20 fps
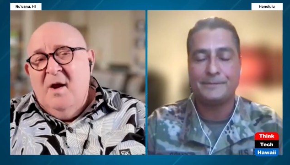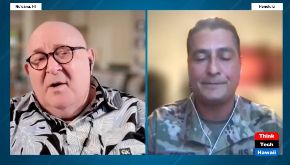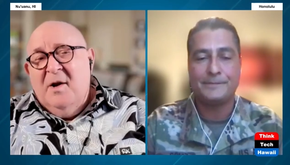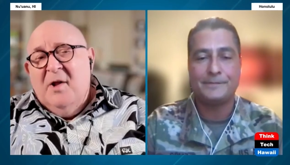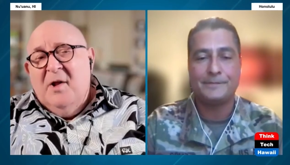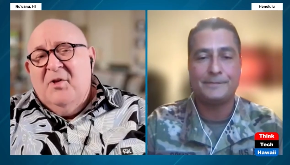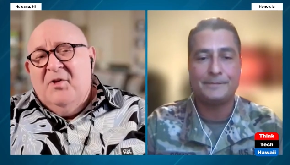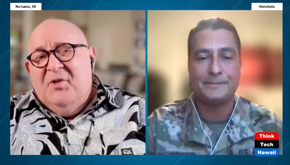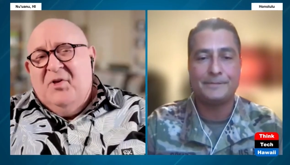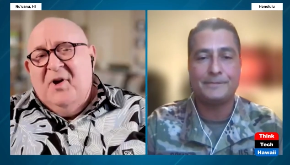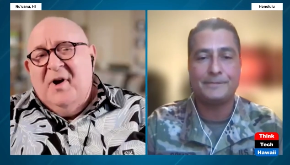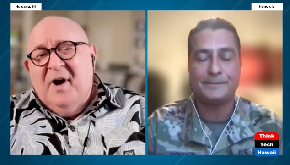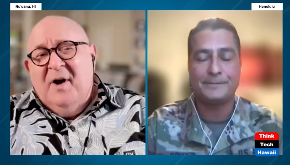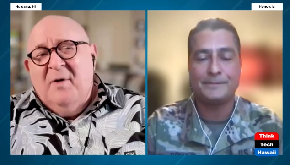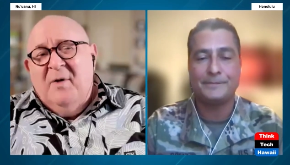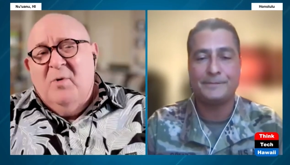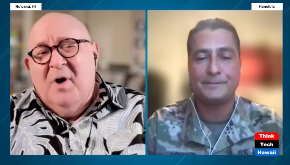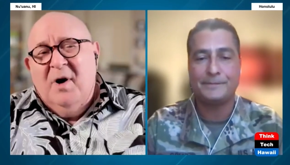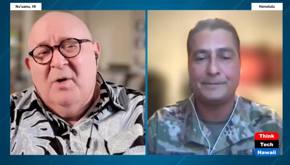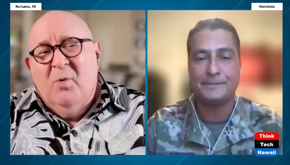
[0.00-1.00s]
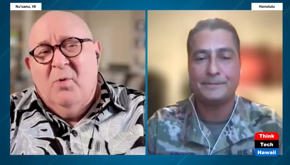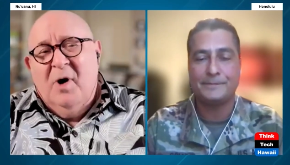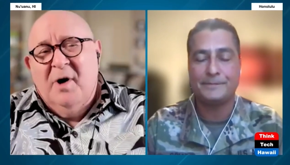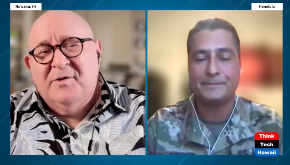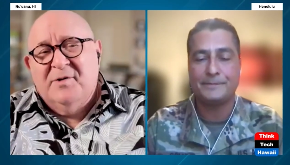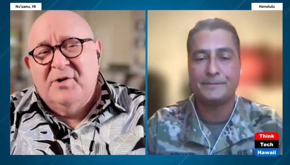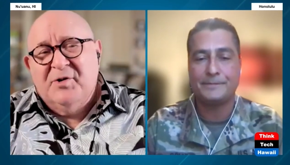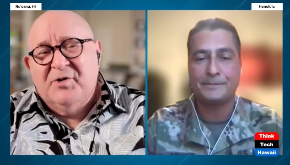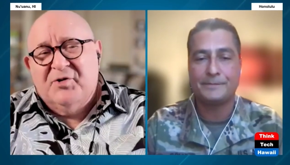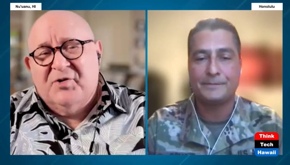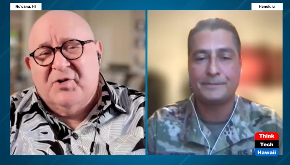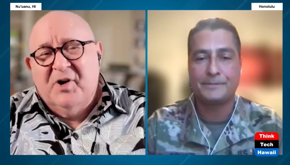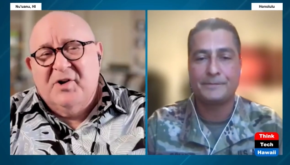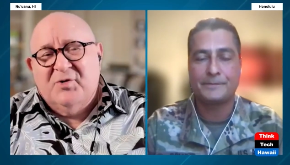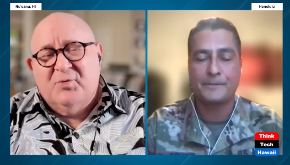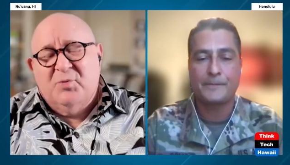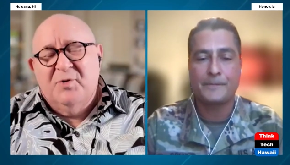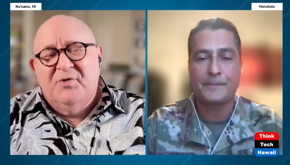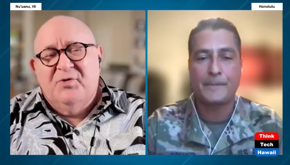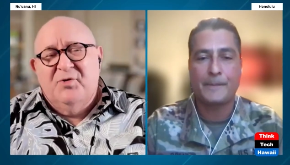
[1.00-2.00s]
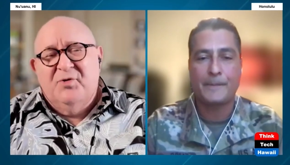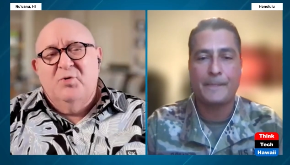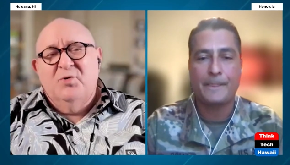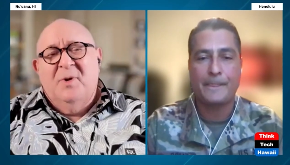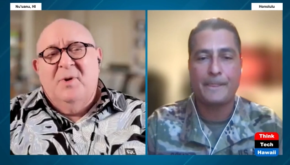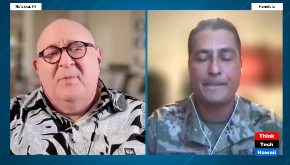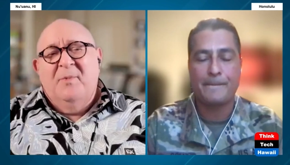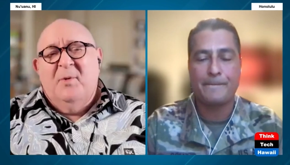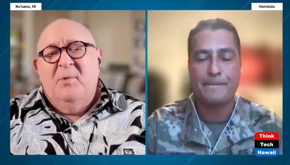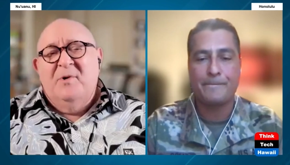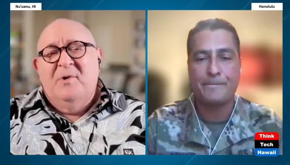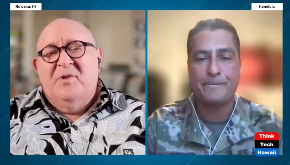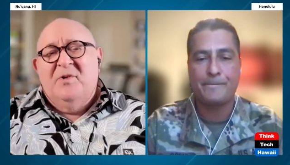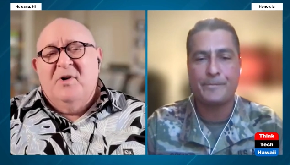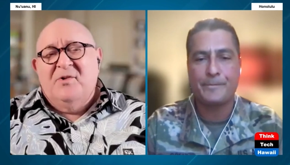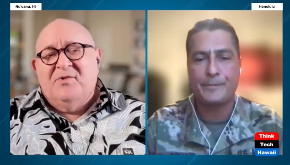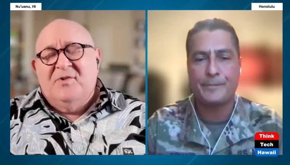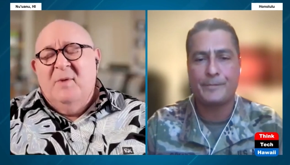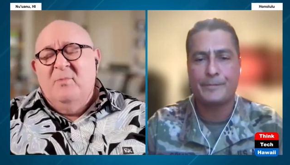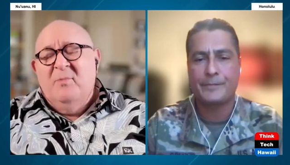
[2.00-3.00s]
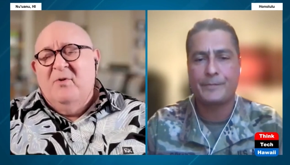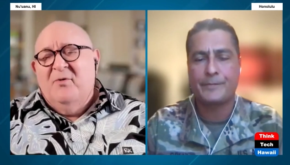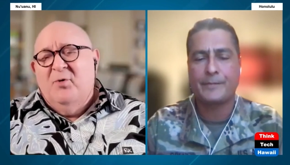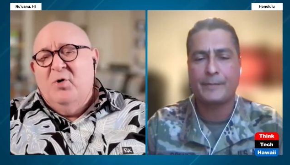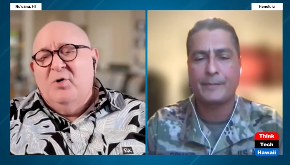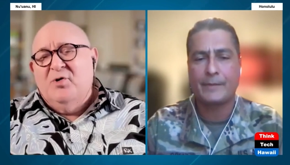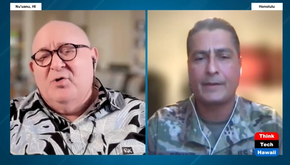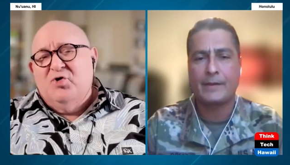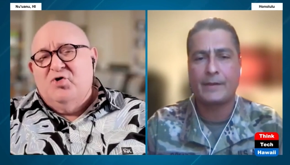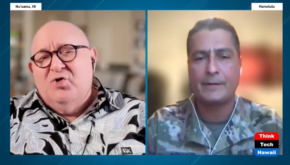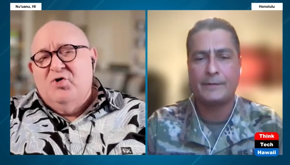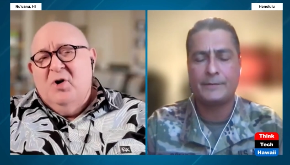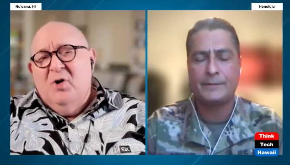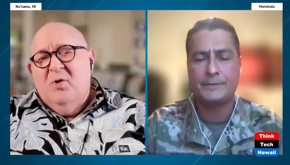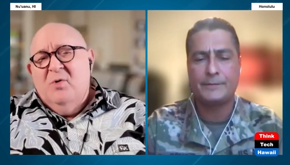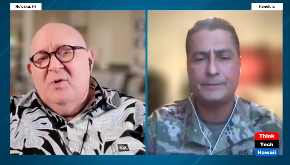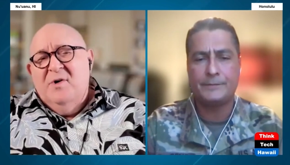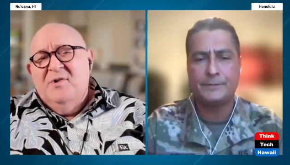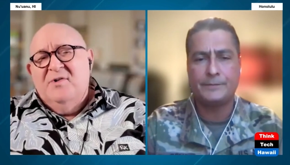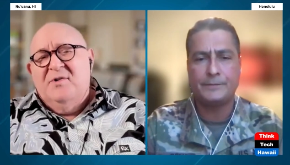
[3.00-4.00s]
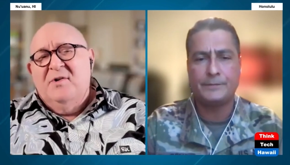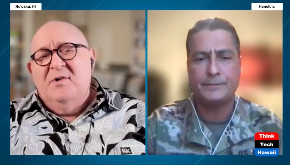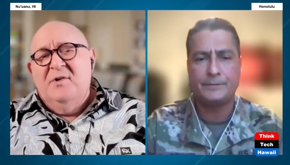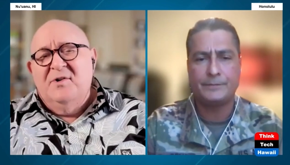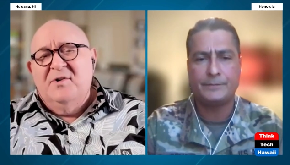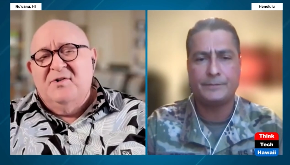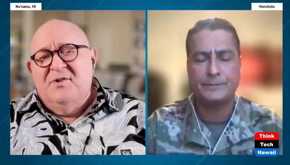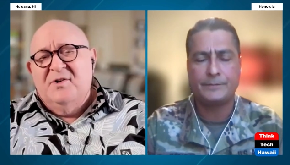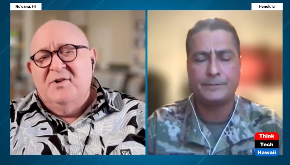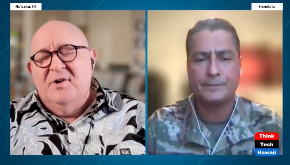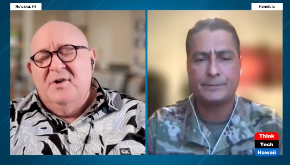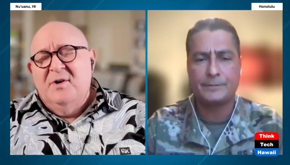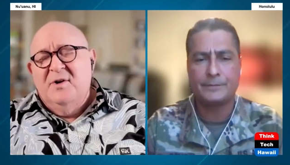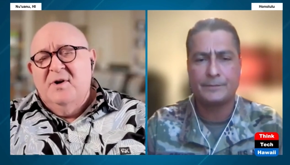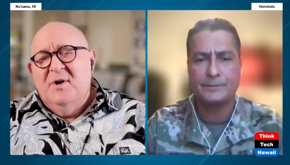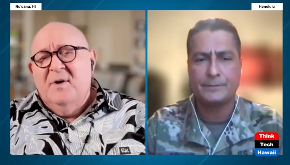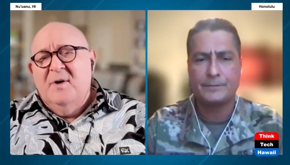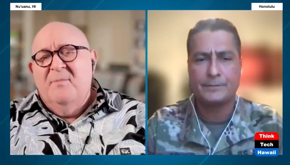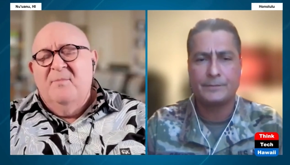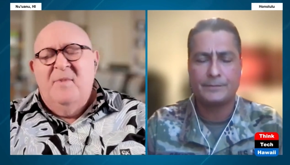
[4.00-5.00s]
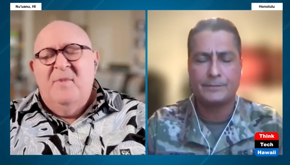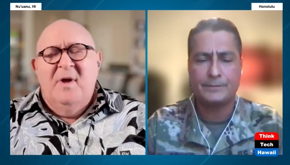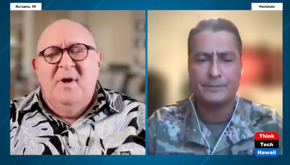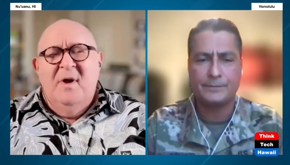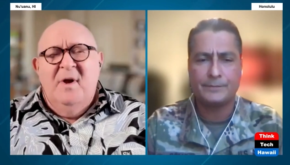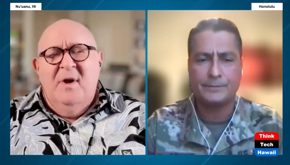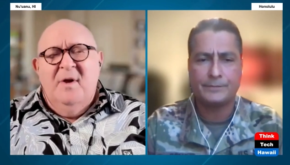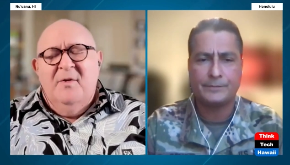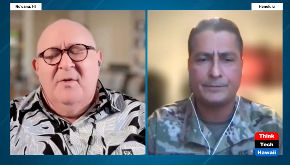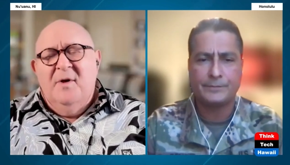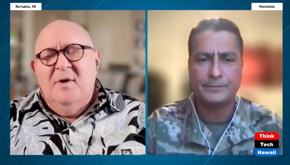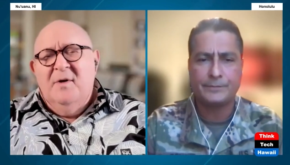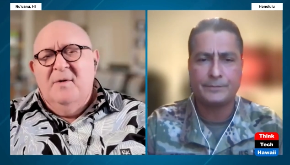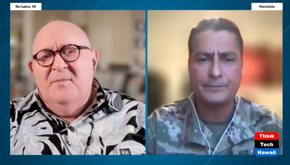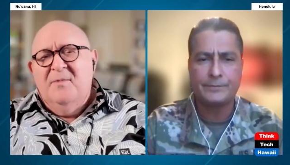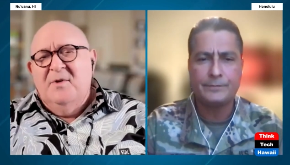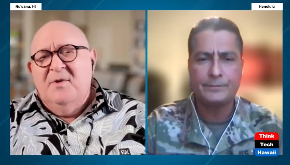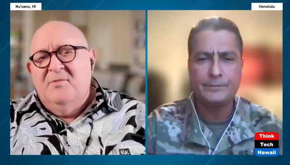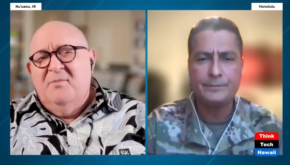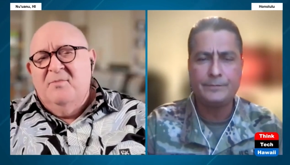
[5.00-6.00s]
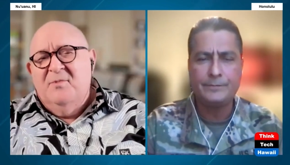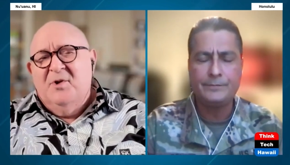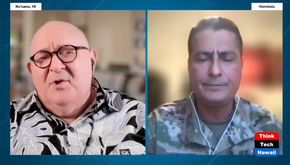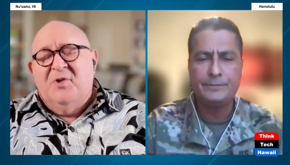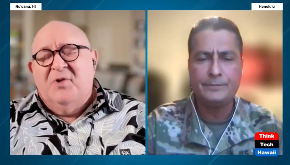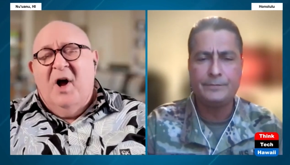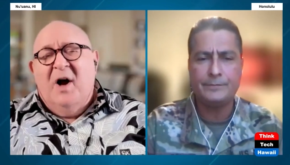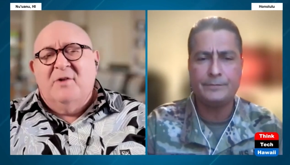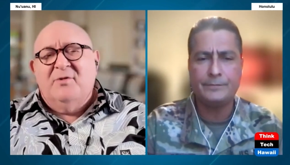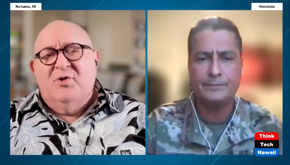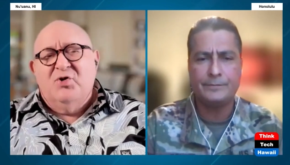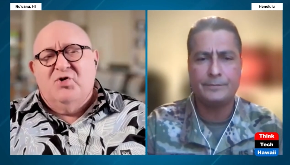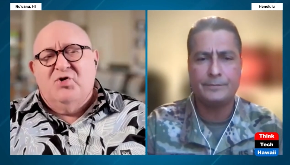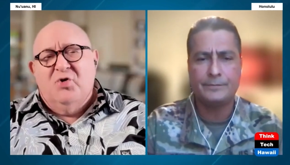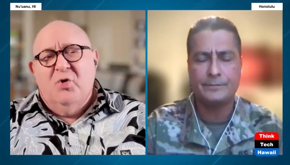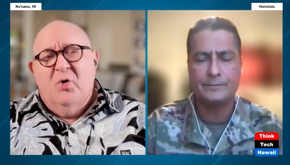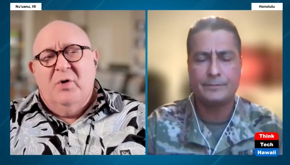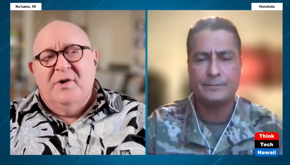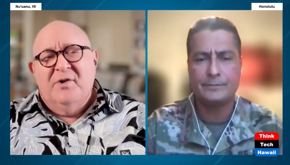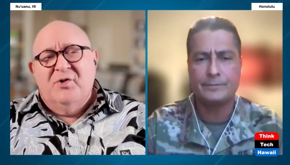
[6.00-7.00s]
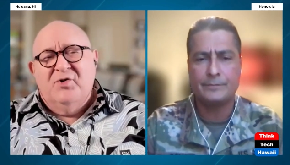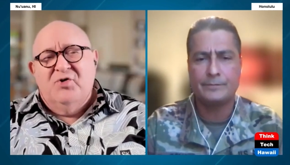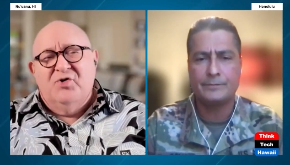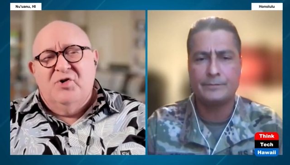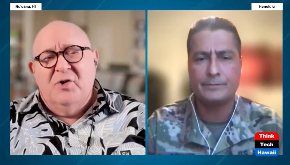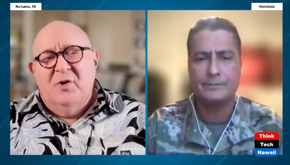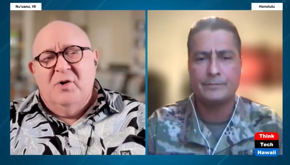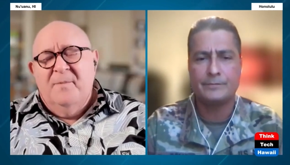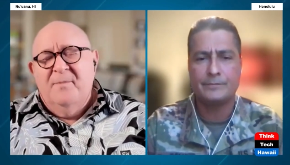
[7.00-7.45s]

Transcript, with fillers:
Speaker 1: Another thing I wanted to discuss with you, something we touched on before the show, is the doctor shortage.